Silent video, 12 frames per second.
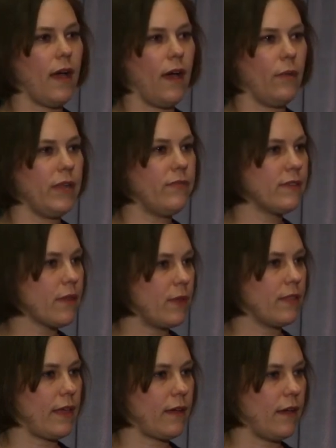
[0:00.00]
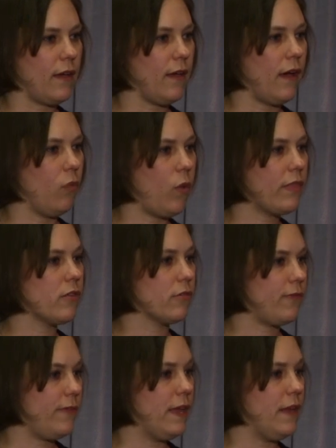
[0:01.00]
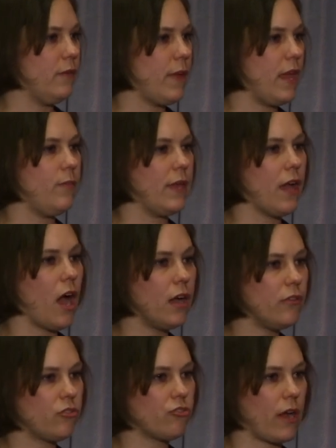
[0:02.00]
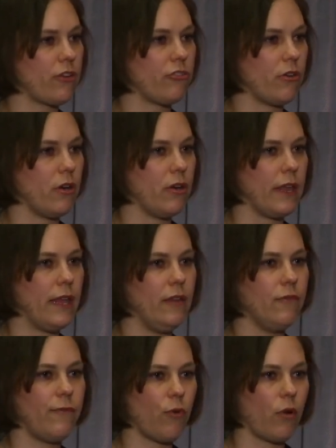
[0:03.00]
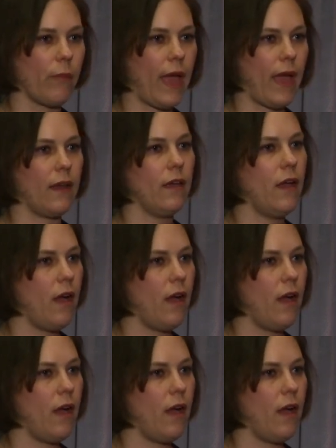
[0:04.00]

even something like a weather feed may be unstructured in format,